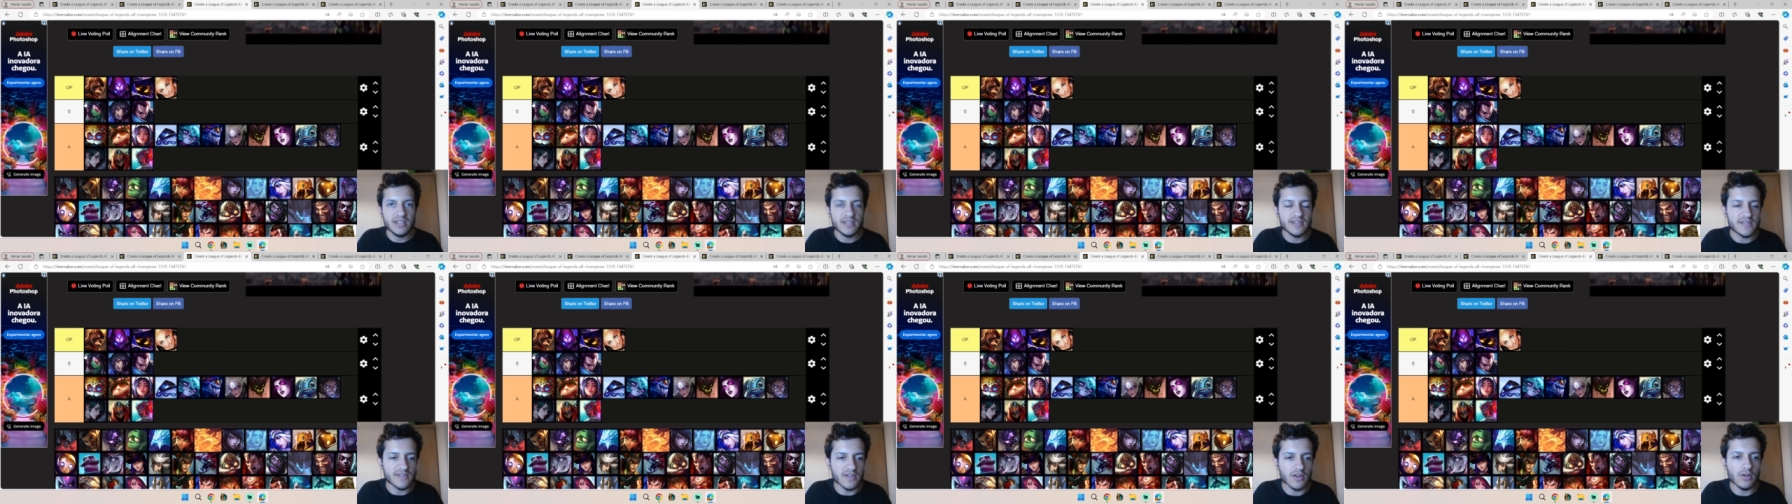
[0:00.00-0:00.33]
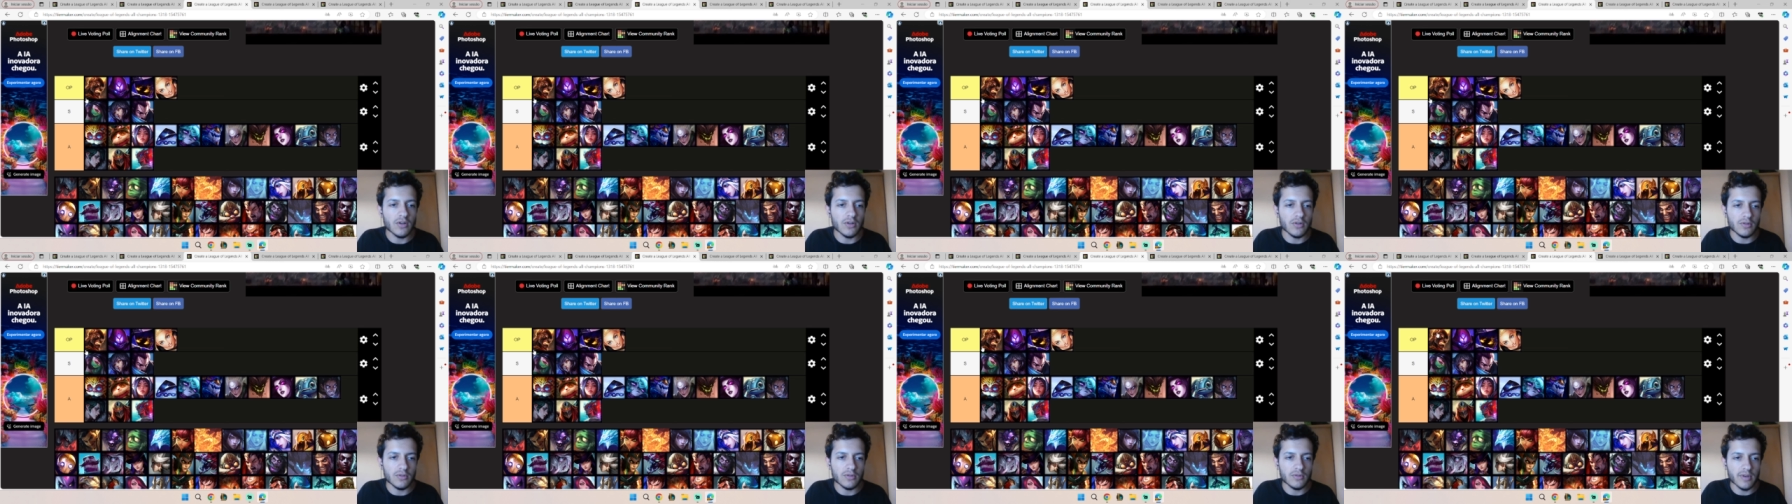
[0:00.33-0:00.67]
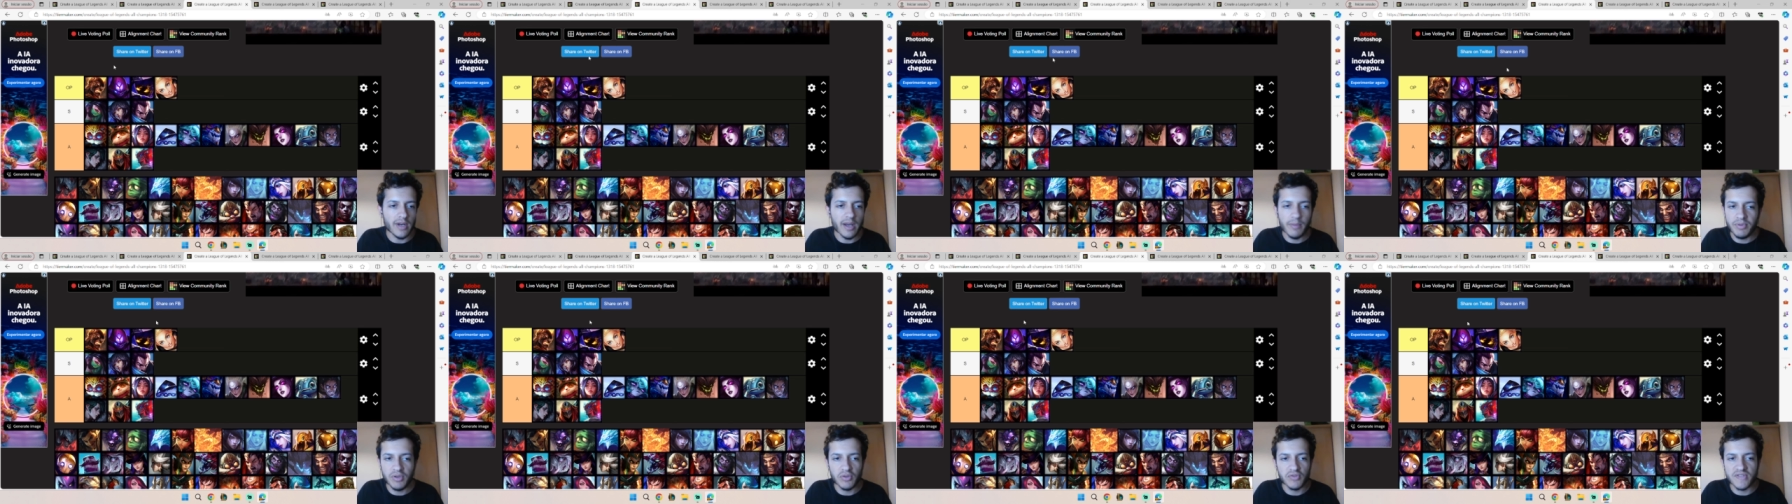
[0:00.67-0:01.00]
so
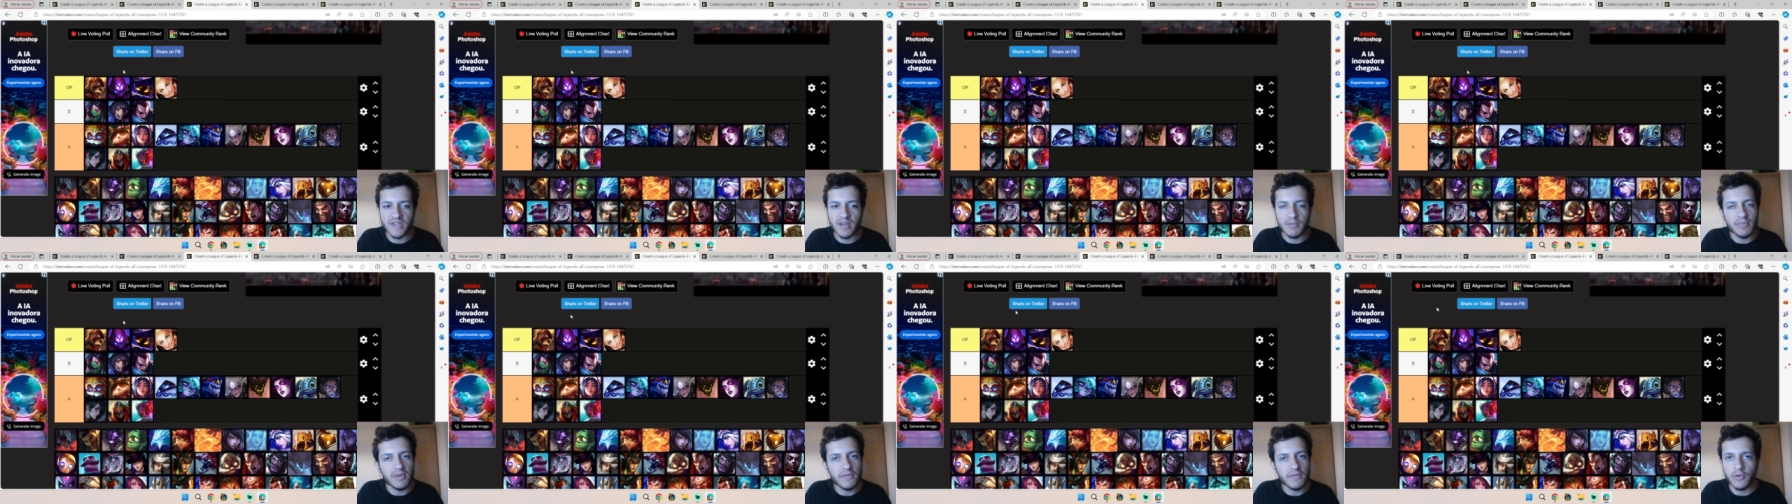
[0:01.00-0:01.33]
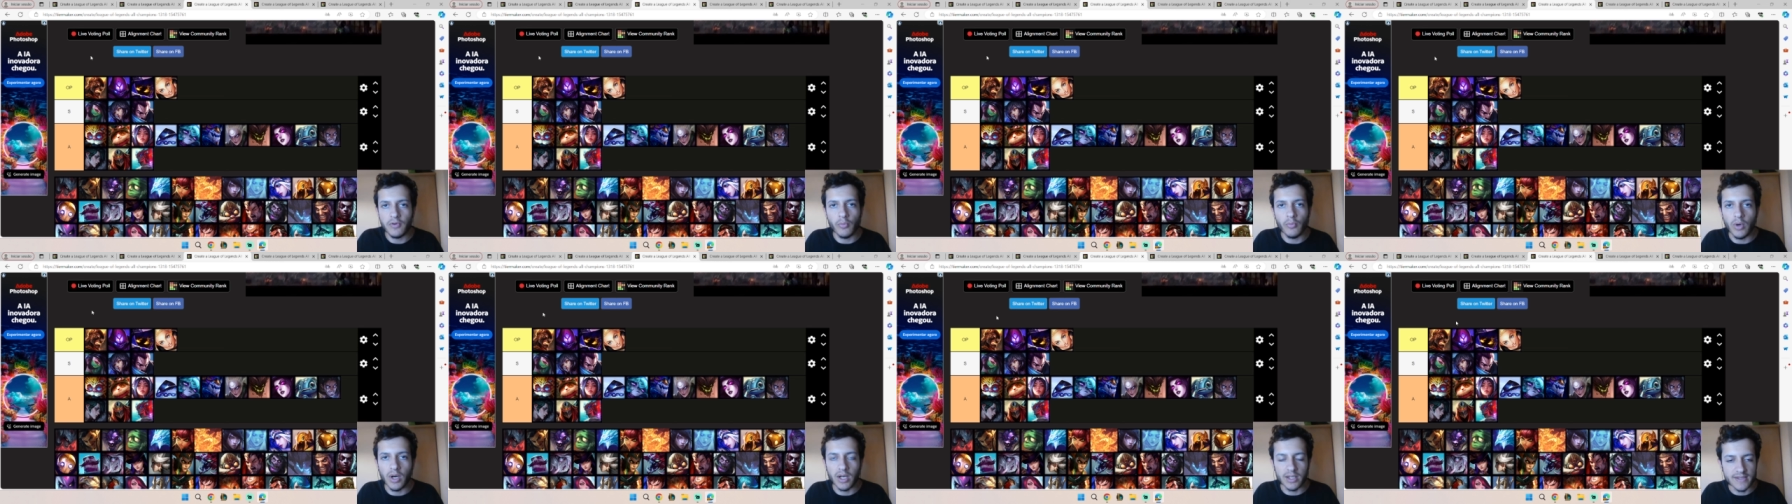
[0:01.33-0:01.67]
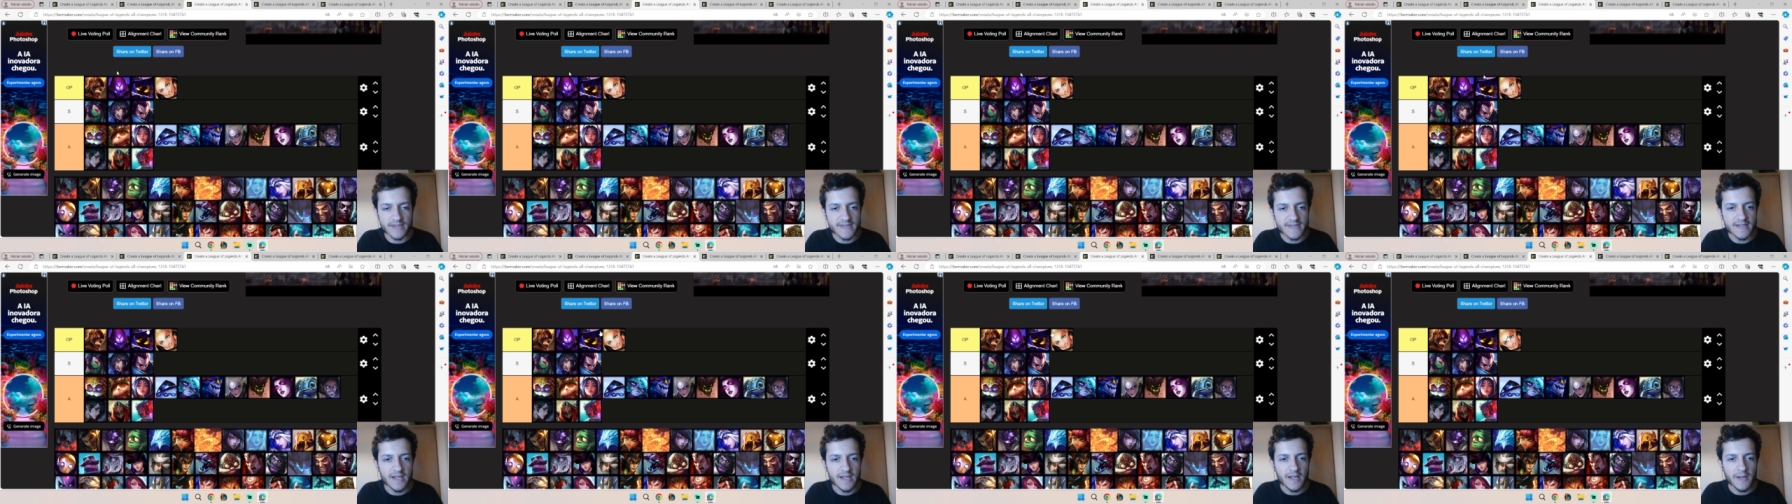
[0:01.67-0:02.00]
abuse them if you want.